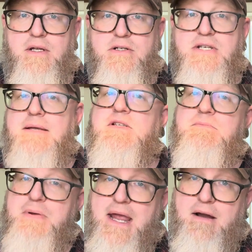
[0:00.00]
James's
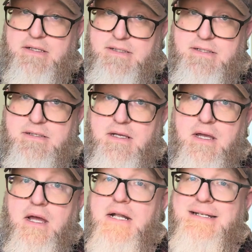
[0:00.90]
parents
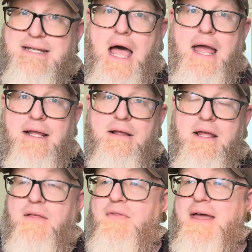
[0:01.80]
die.
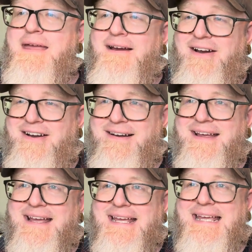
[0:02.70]
They are
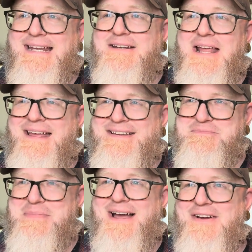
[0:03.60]
eaten
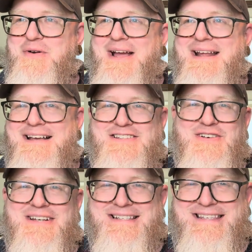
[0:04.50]
by a
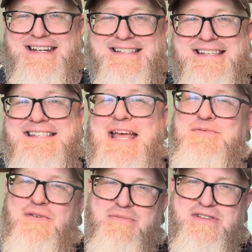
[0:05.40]
rhinoceros that has escaped
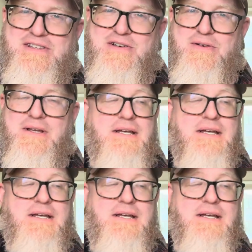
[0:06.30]
from the zoo.